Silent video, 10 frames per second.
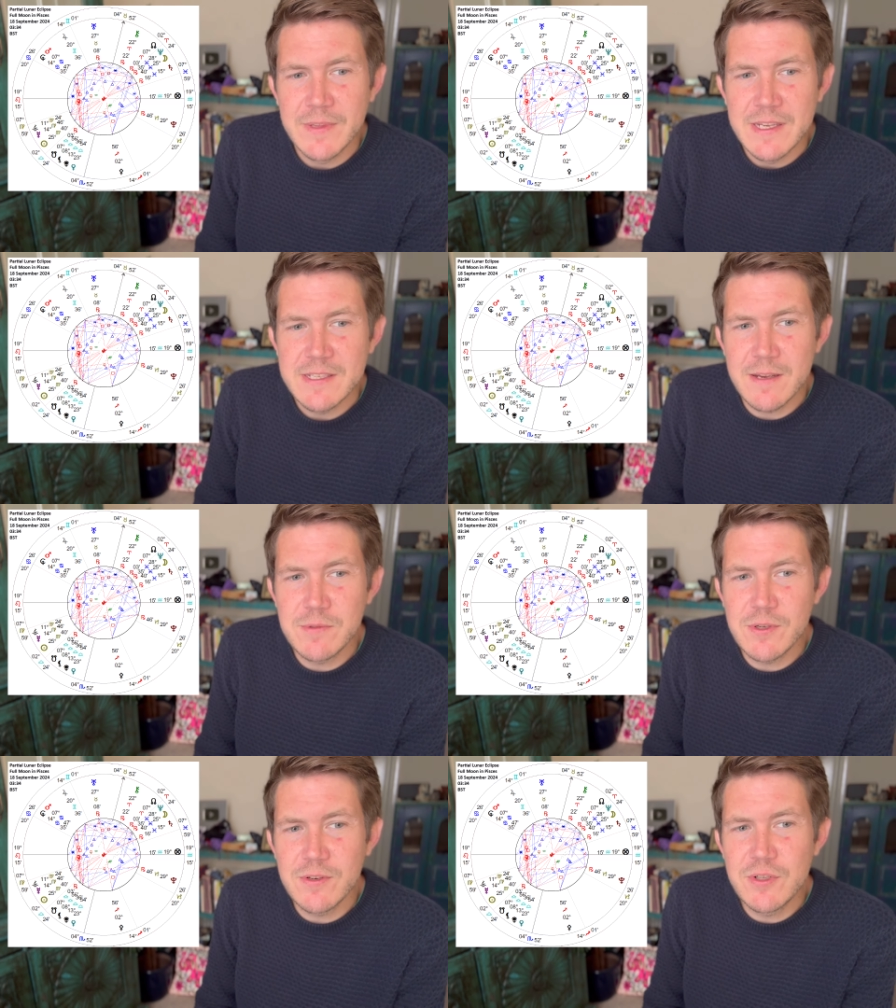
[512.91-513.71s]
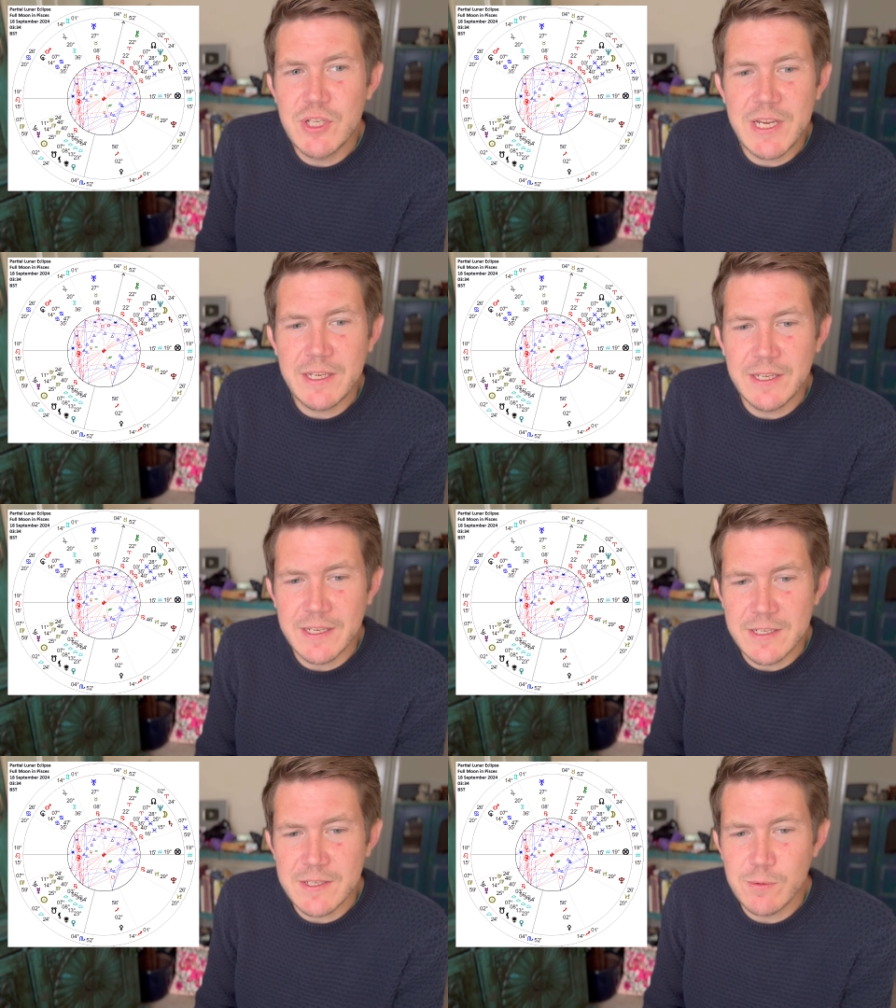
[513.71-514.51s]
some sort of
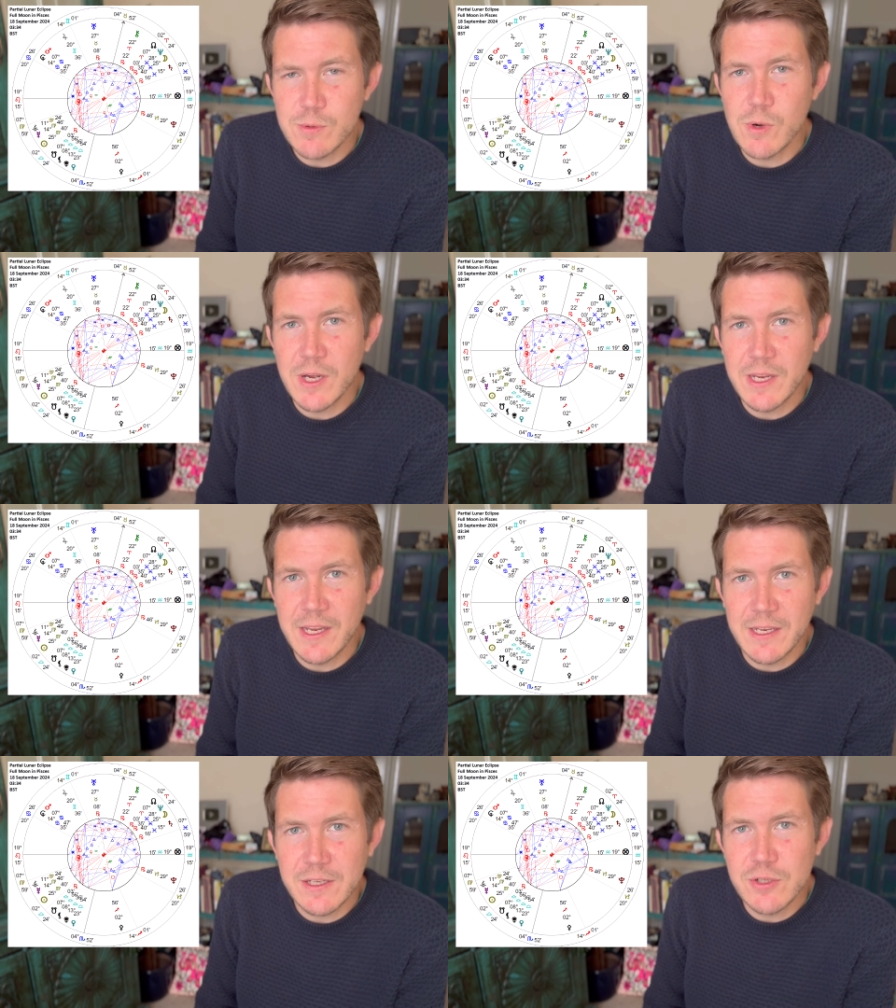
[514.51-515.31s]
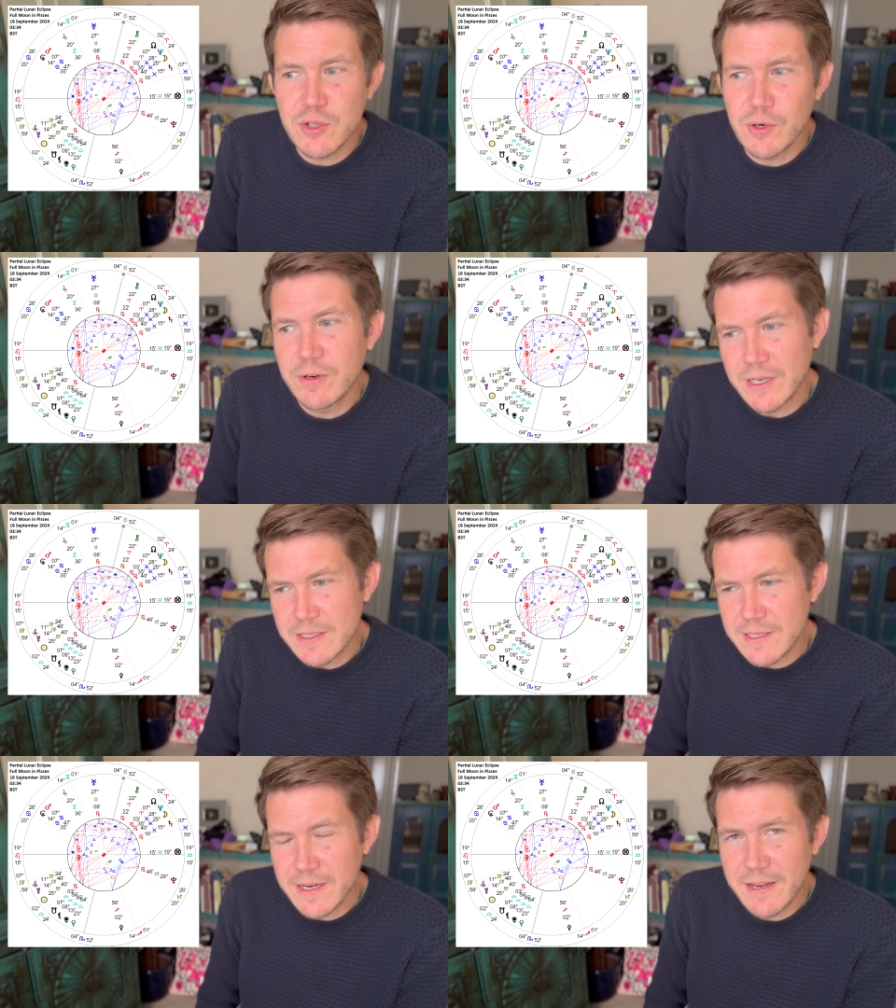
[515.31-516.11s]
genius was working in
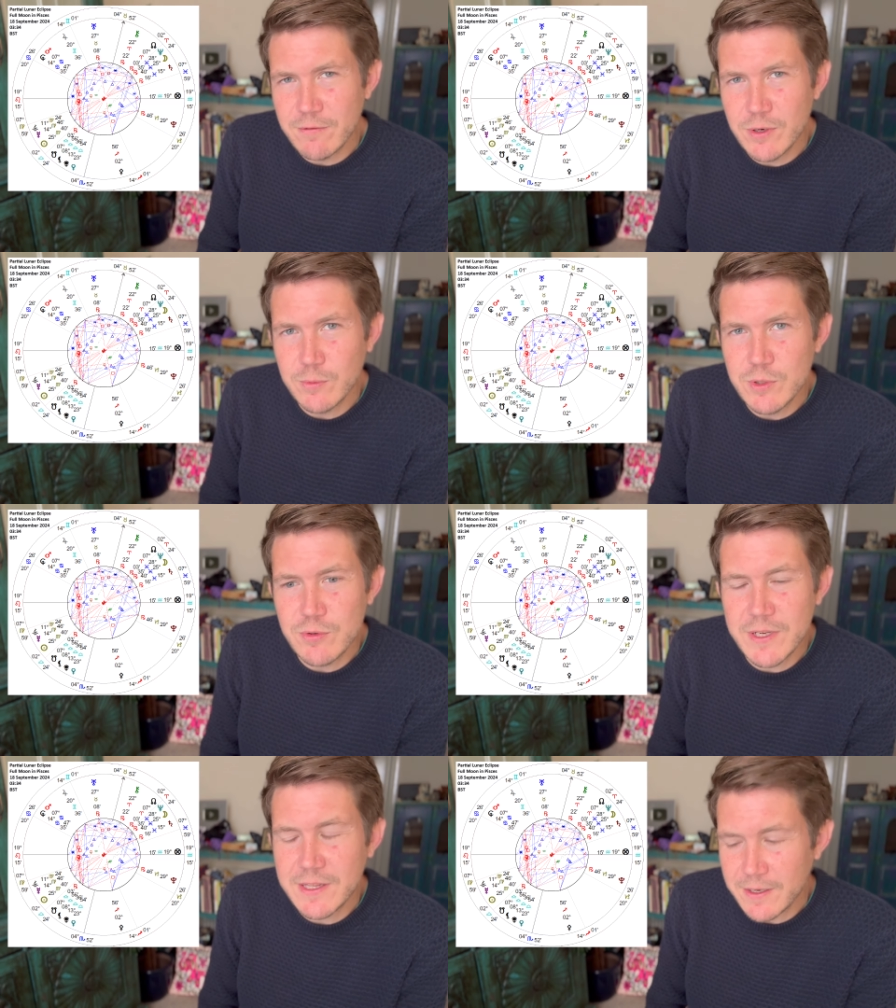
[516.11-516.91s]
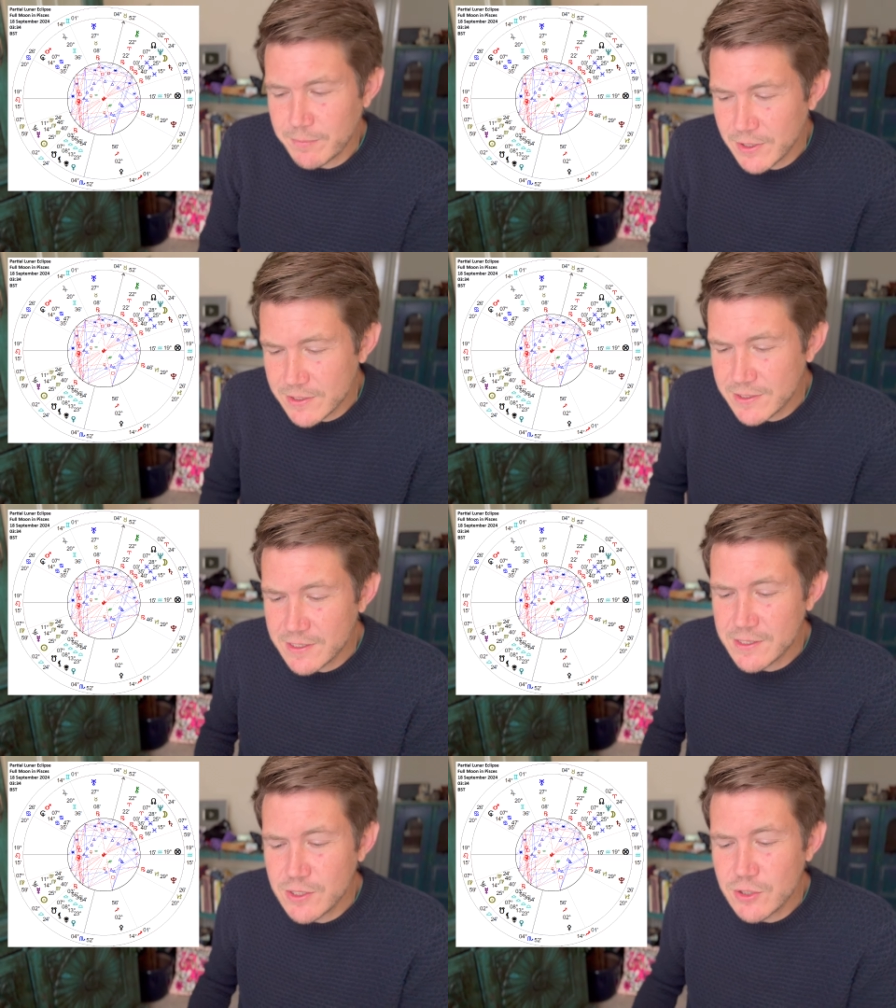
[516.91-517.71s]
insurance, then everyone would treat that person
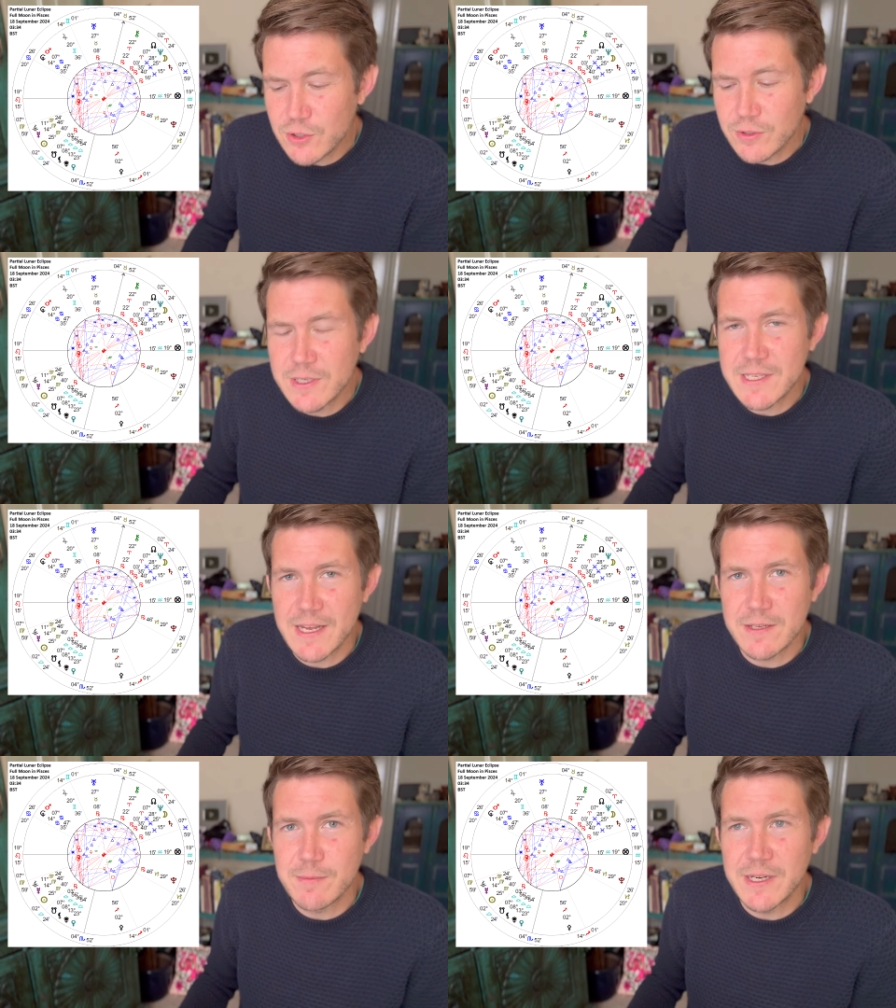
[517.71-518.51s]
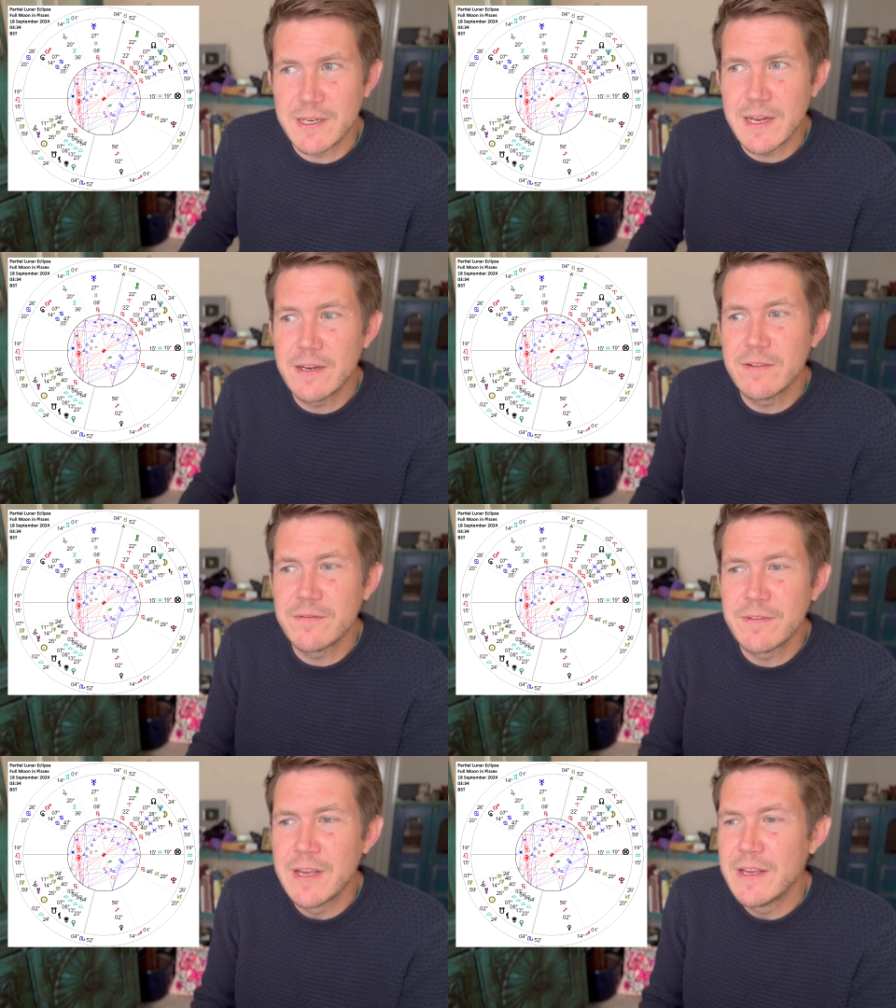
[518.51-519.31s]
as an insurance salesman and none of
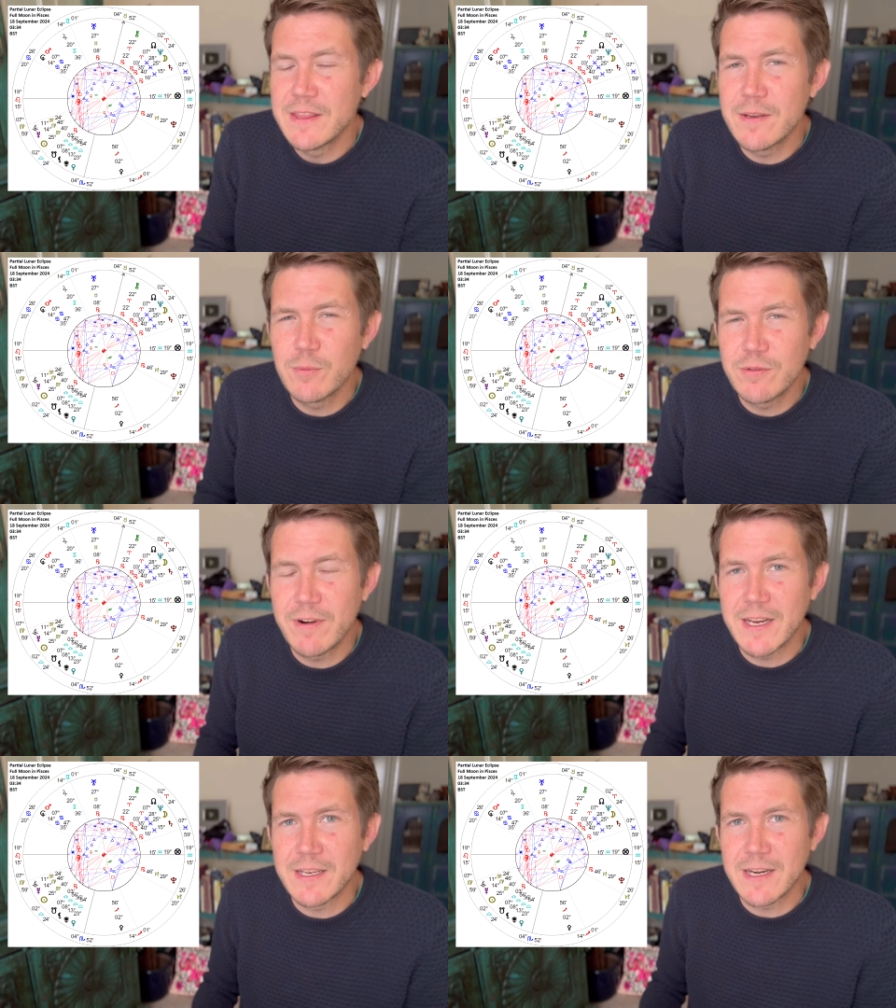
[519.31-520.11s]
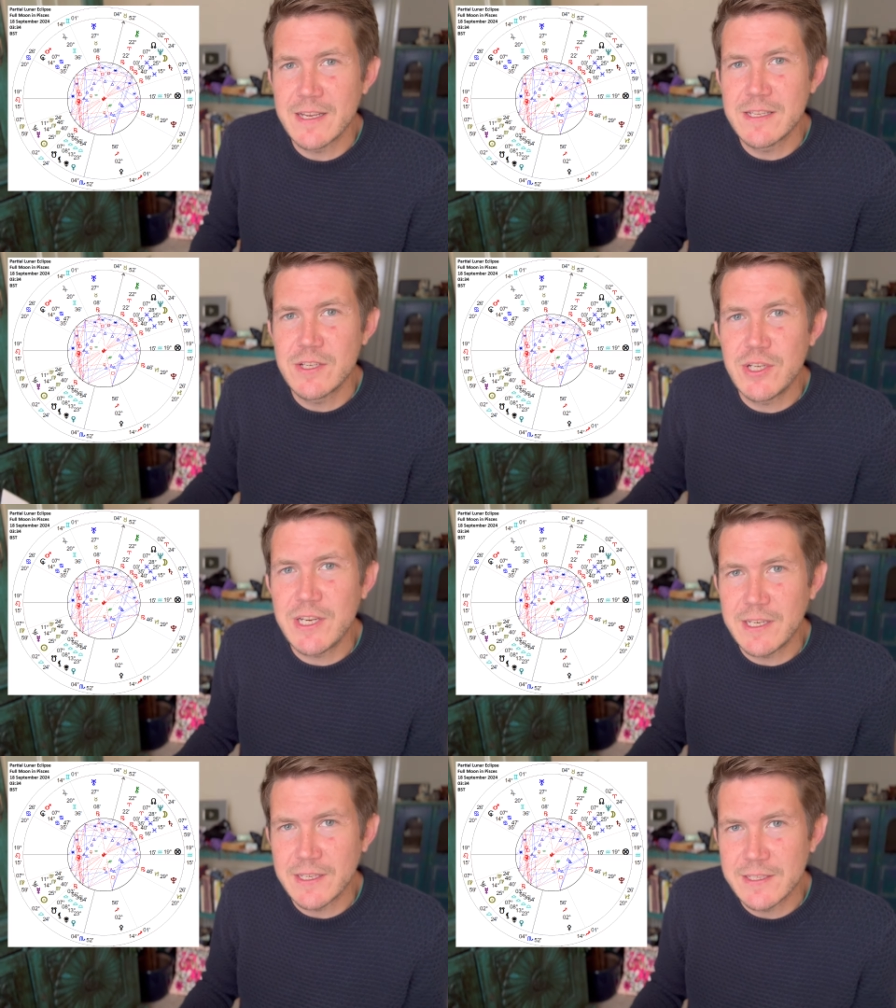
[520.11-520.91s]
them would recognize the
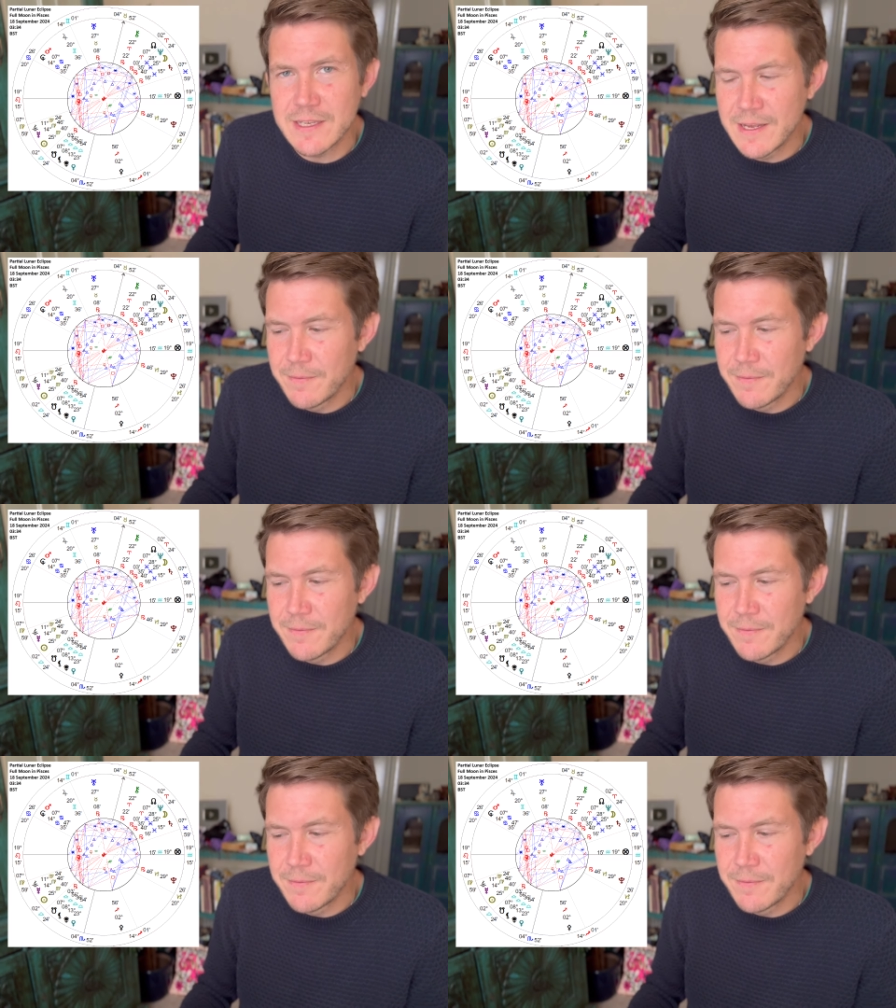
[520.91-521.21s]
genius.